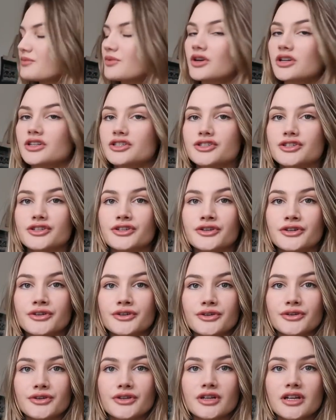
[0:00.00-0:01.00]
wanted
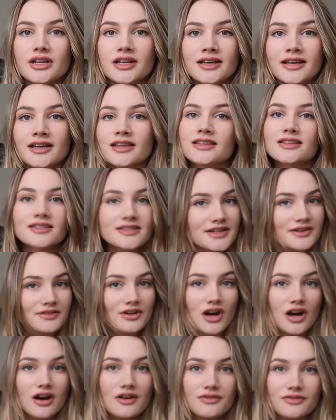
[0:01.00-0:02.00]
to kick this year
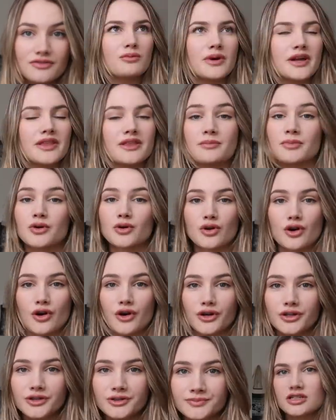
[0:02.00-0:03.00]
off with a book
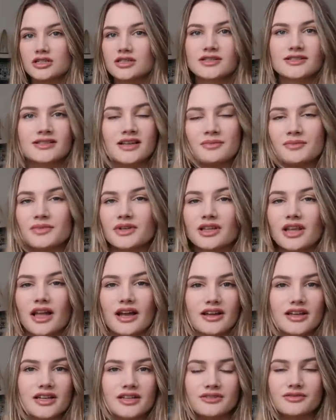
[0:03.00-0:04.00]
haul, just something
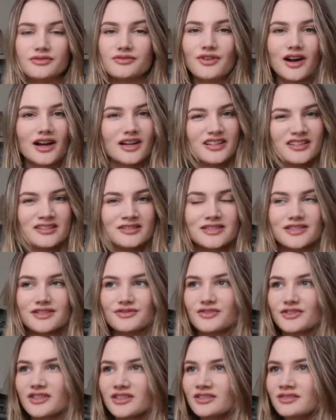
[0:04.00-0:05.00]
like fun and
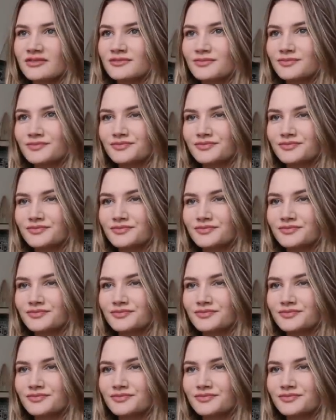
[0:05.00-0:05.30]
different.